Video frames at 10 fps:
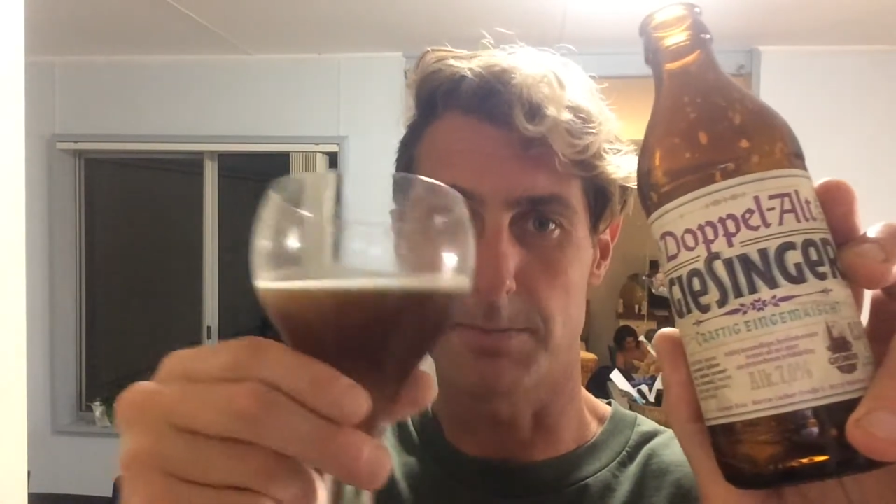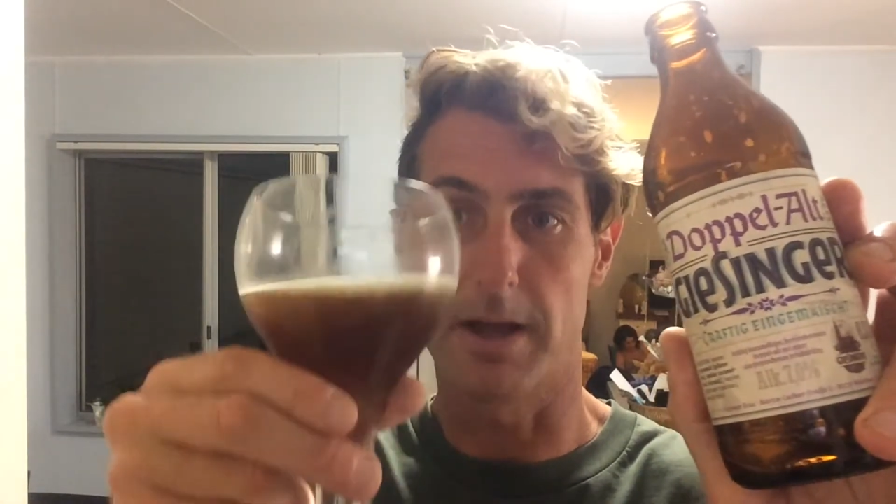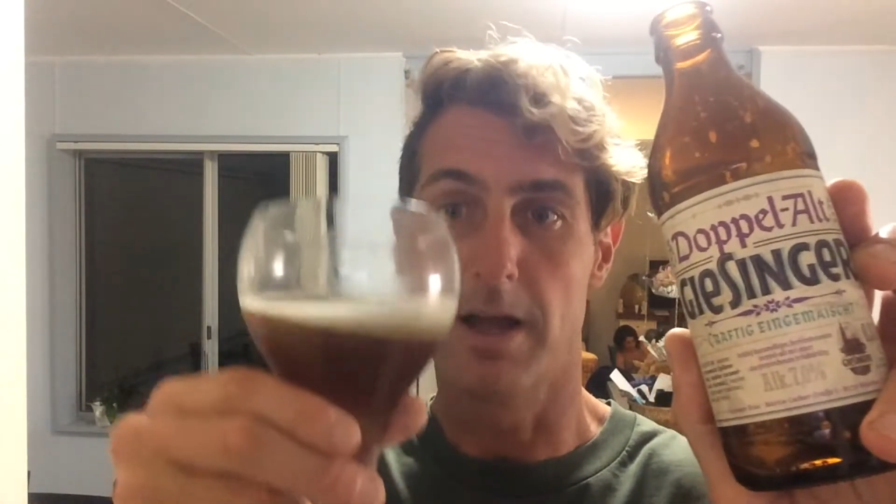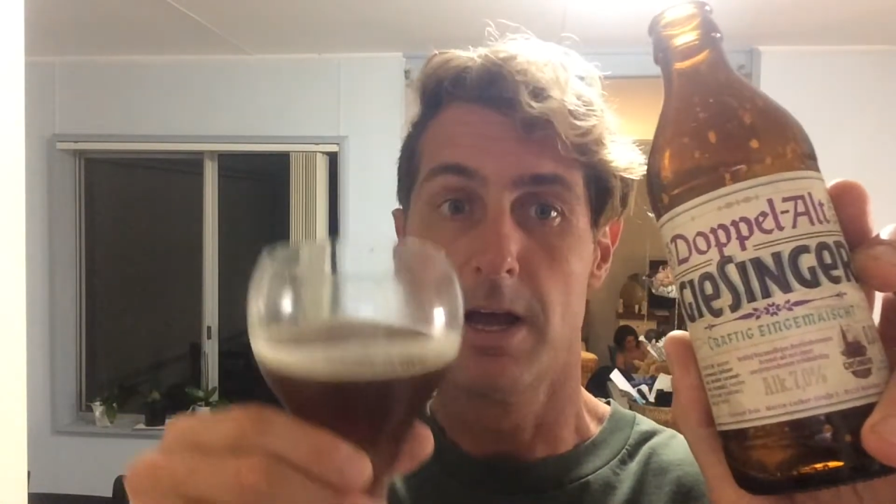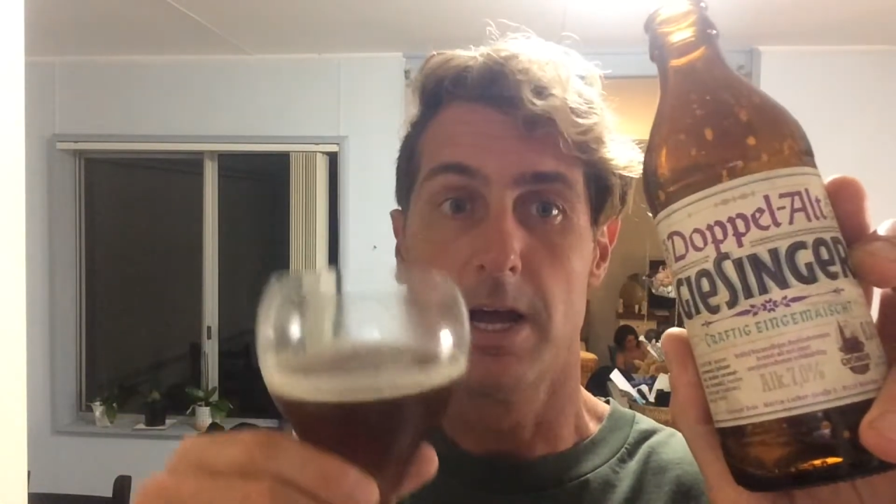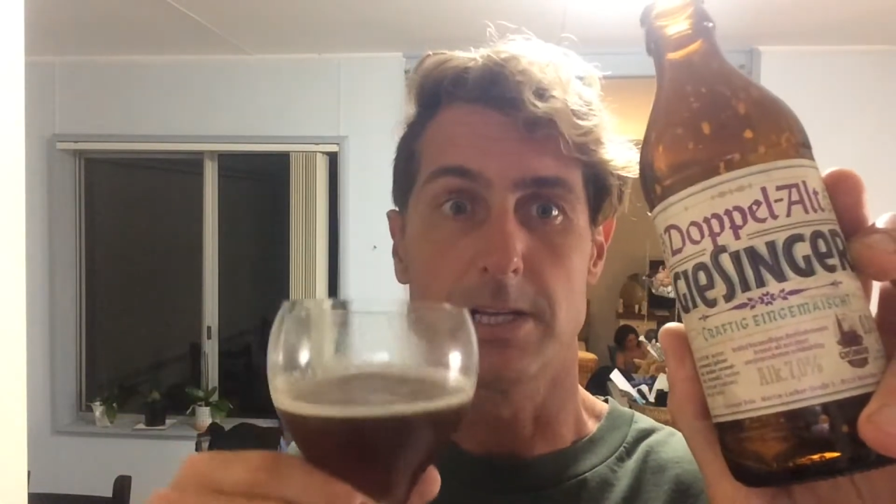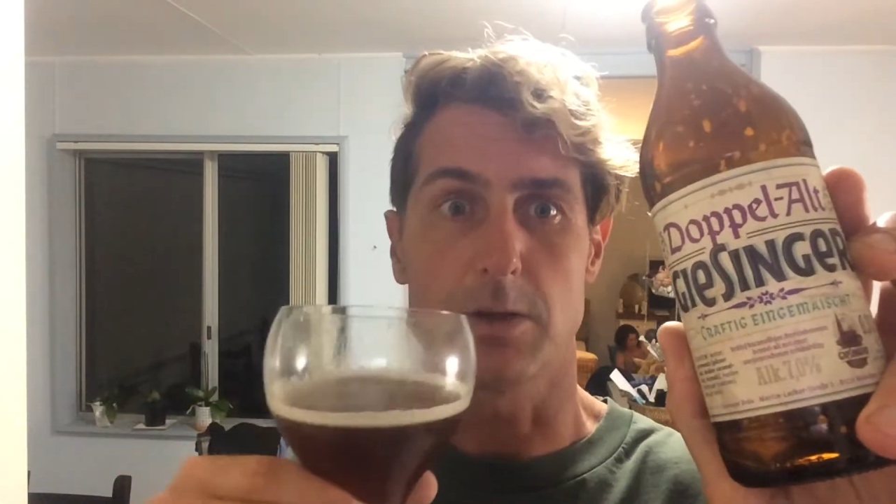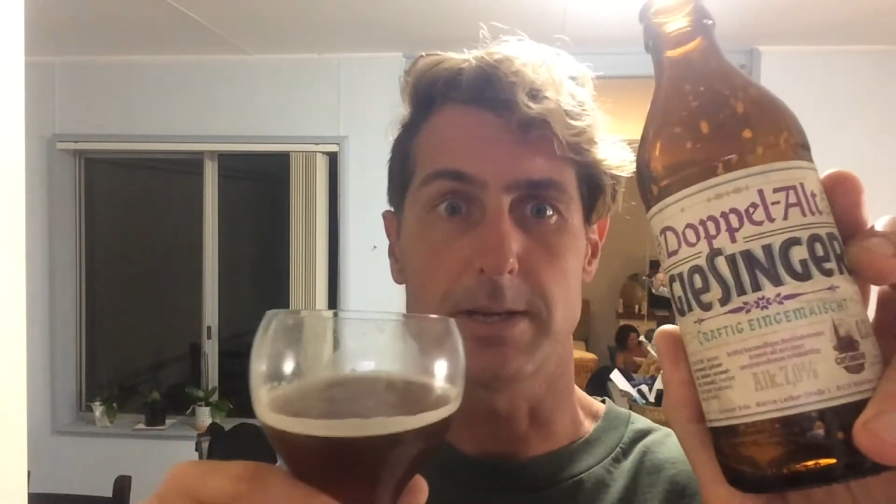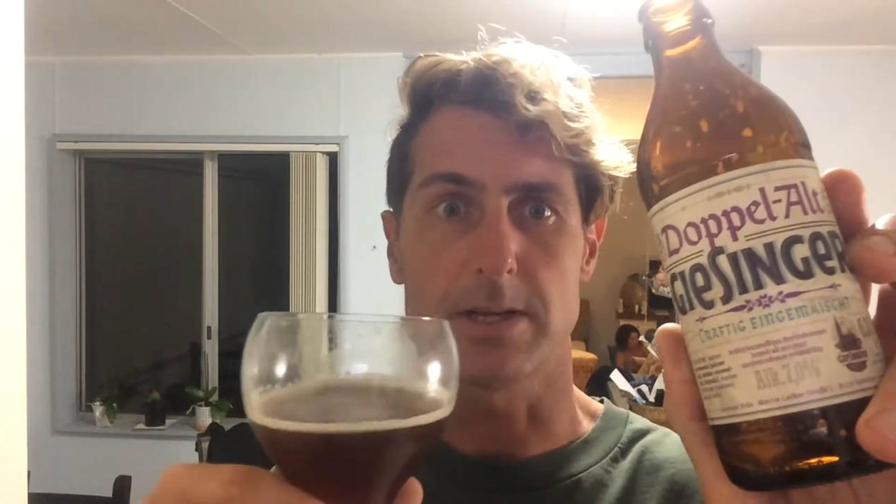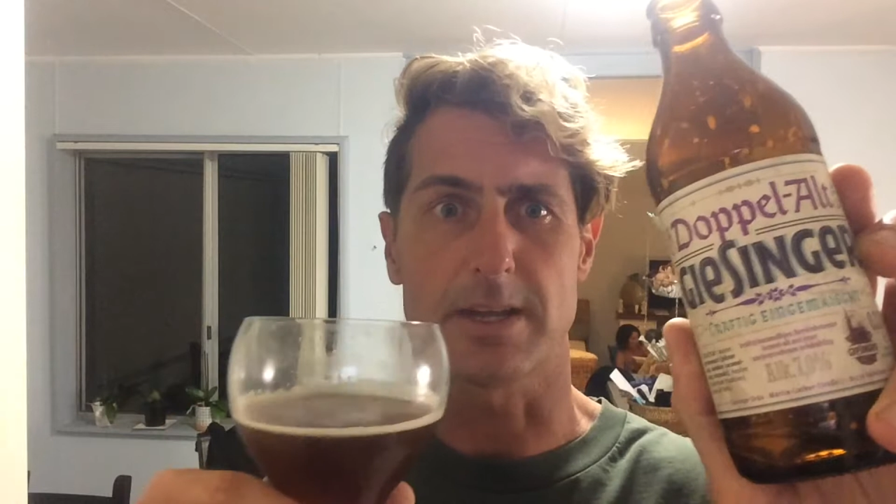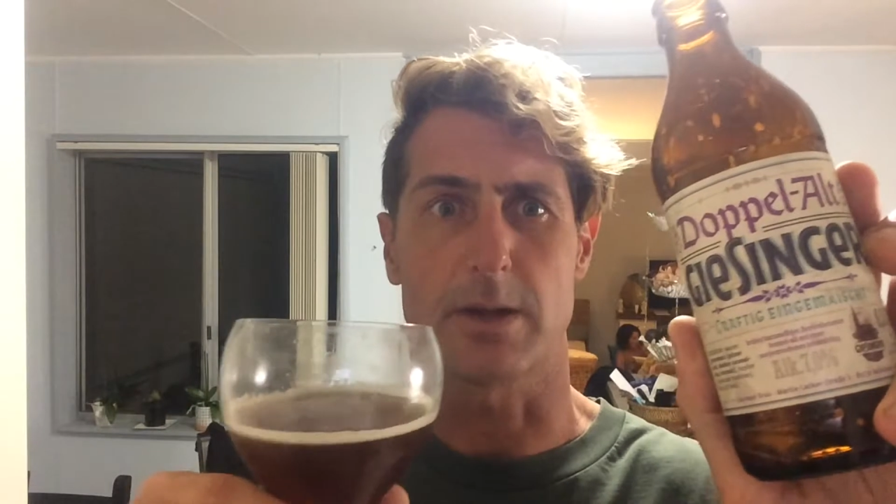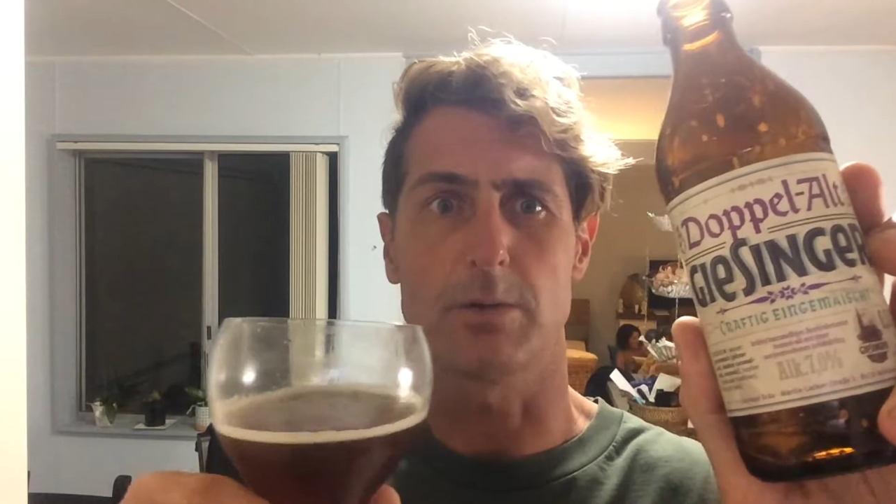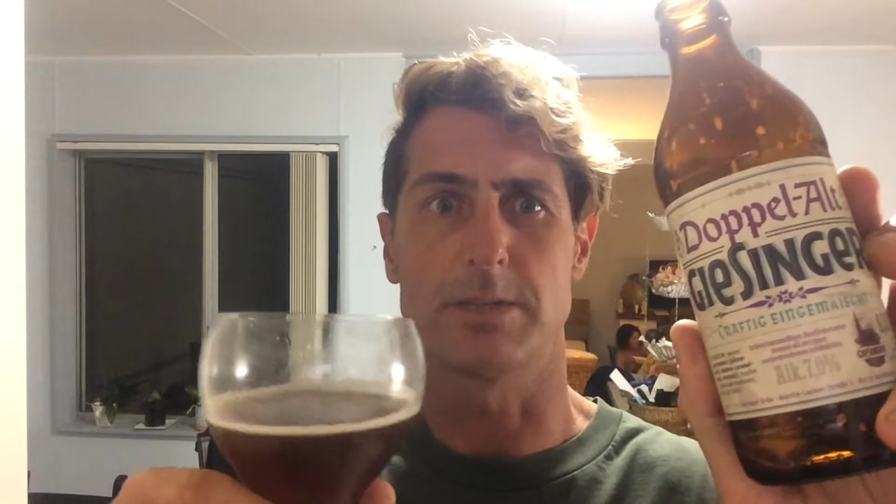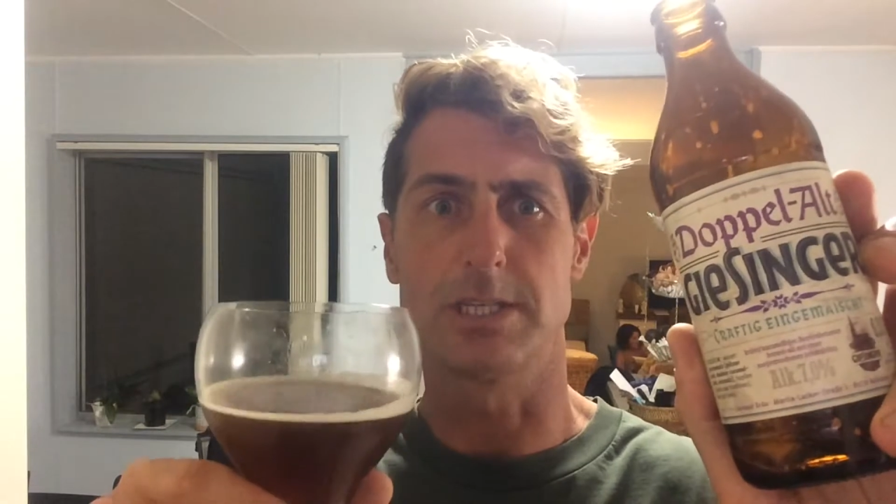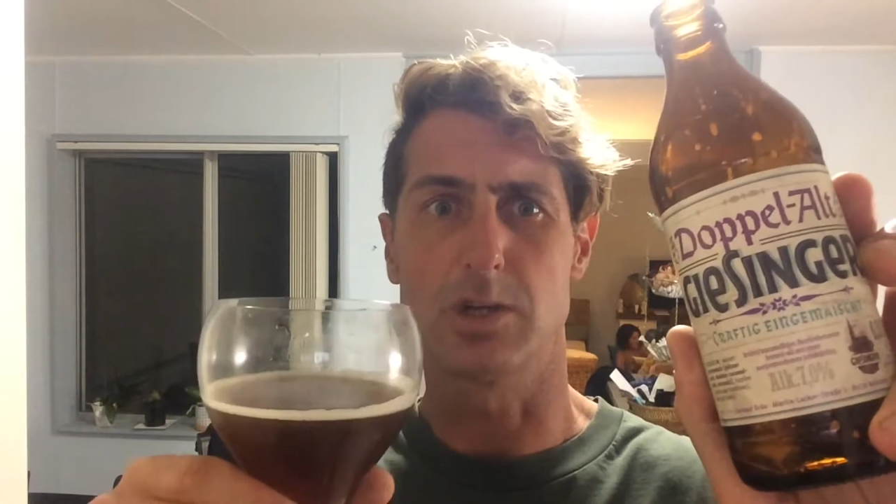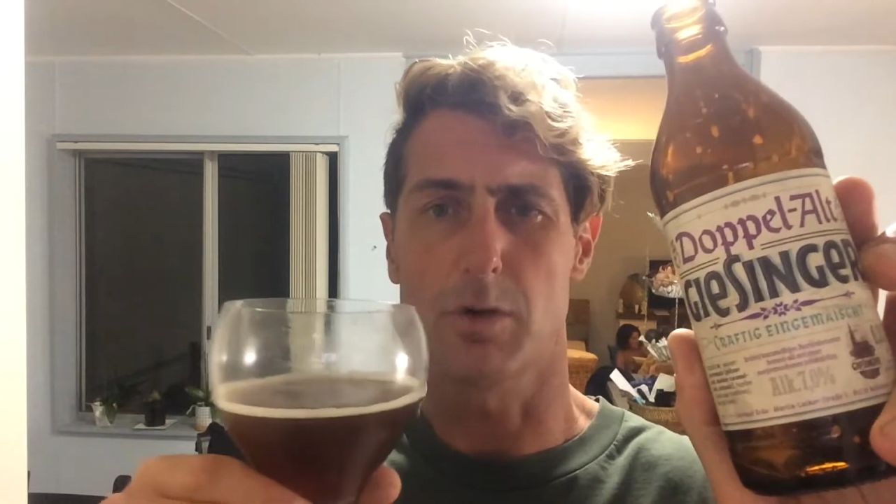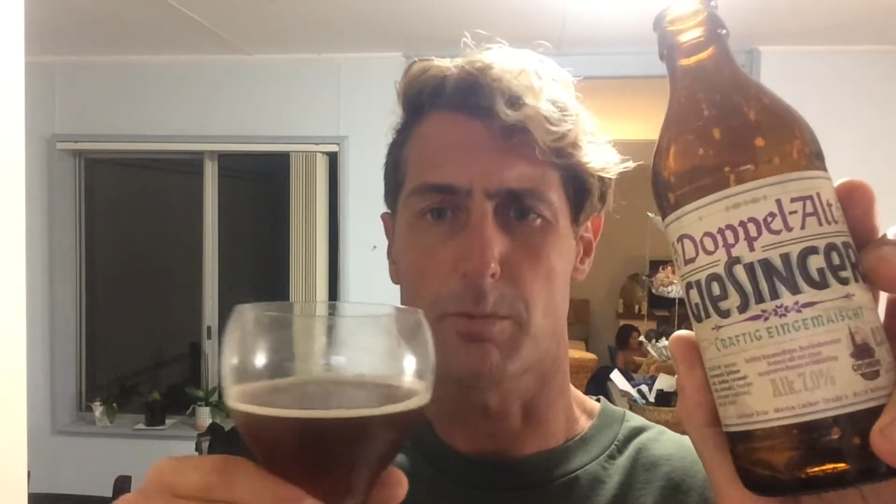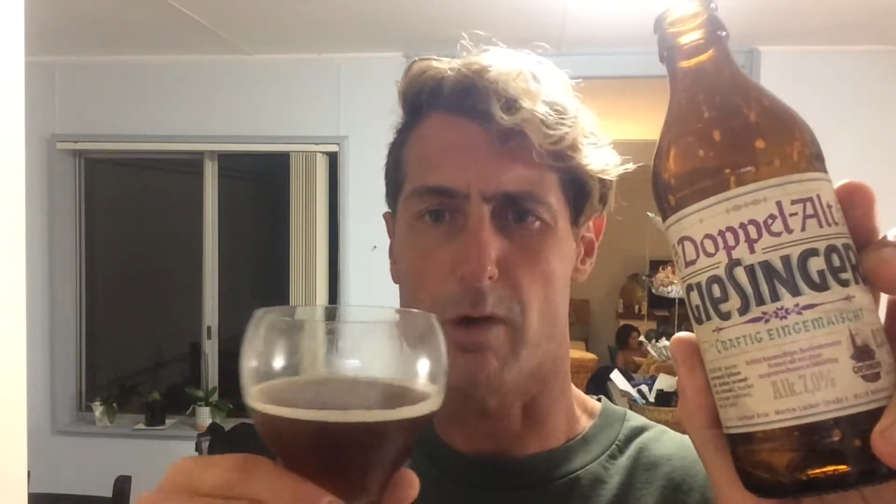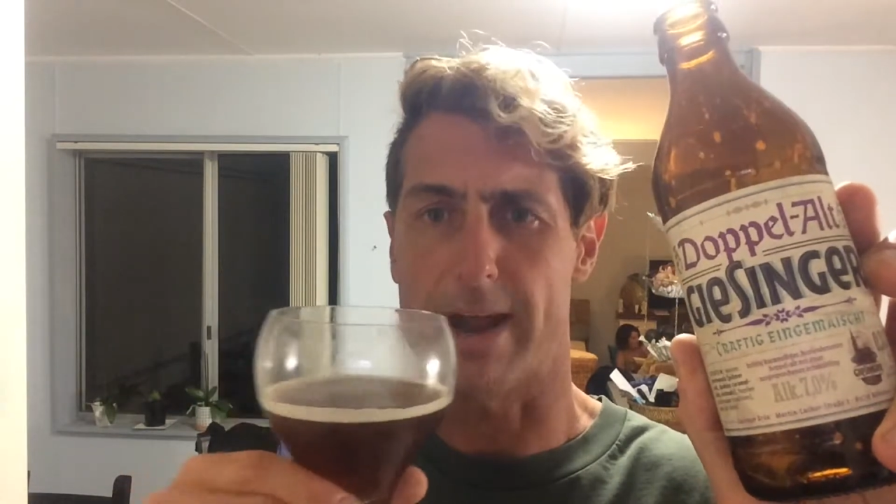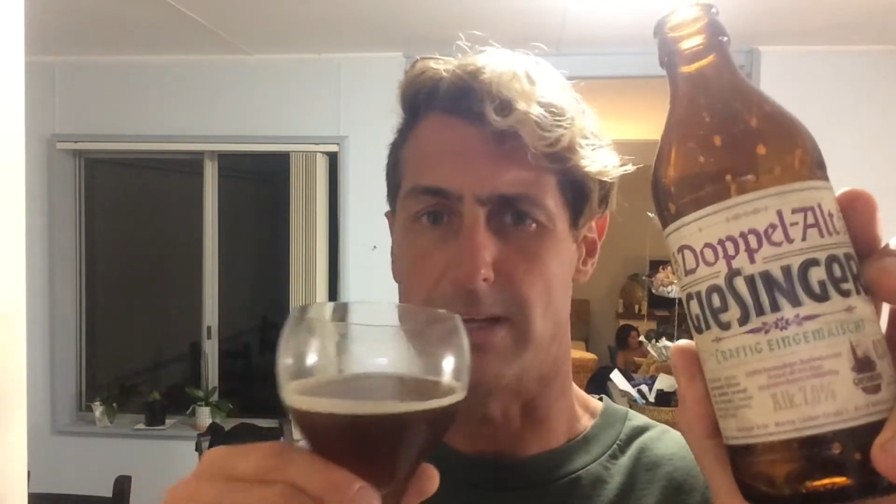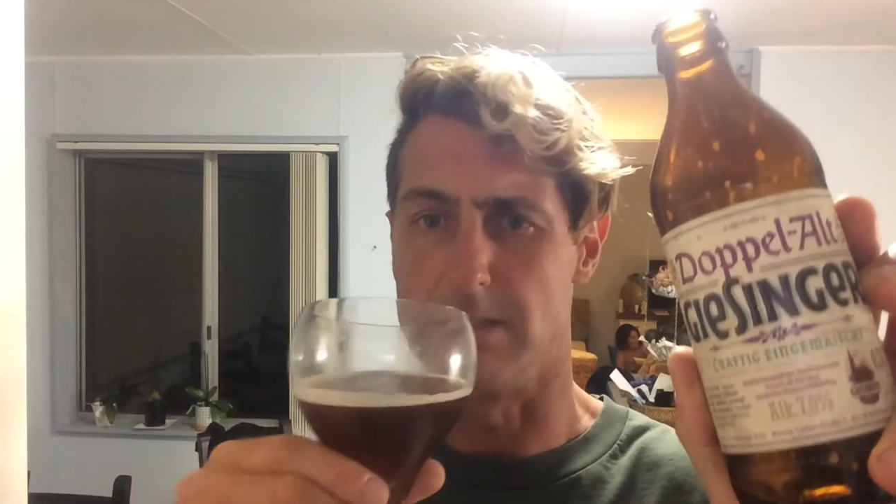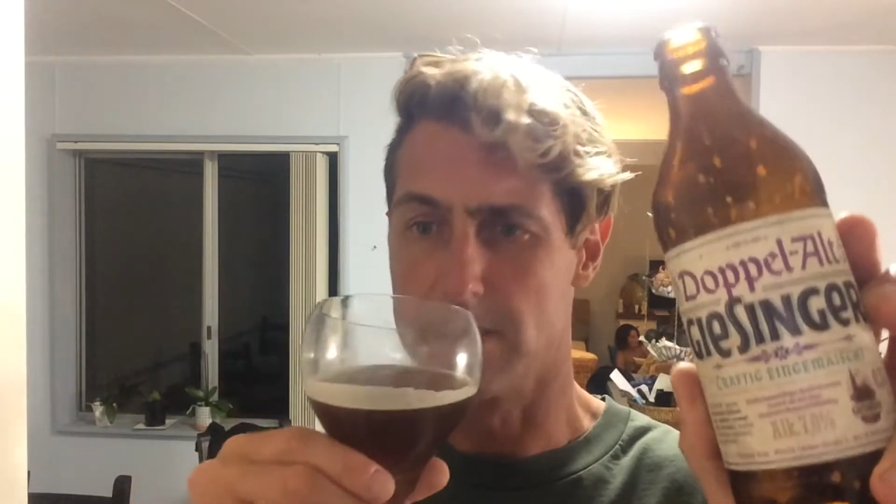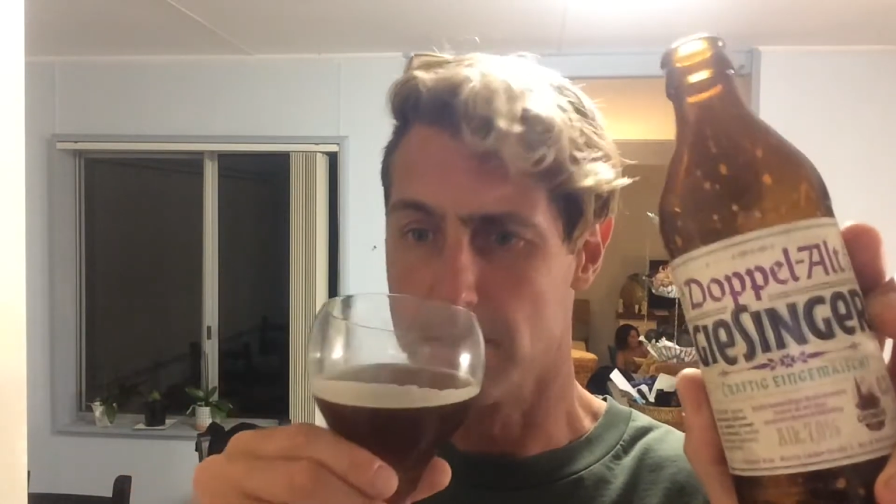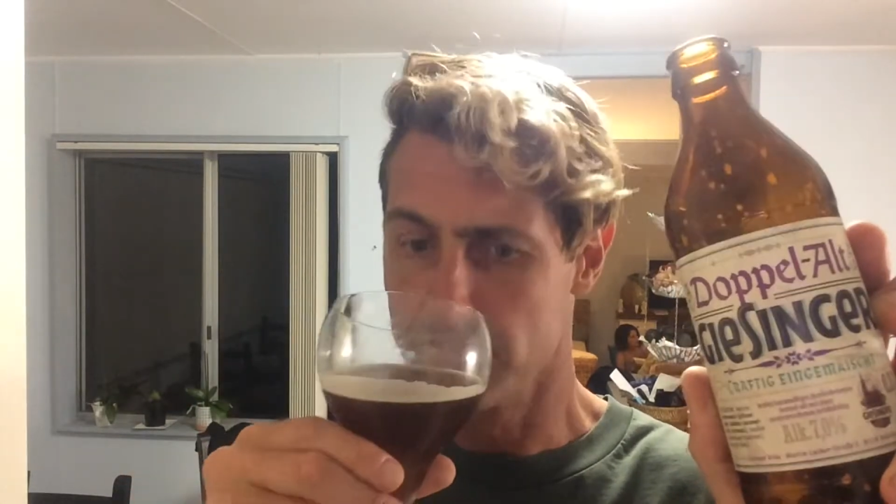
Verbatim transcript: but it's almost like golden syrup crackers.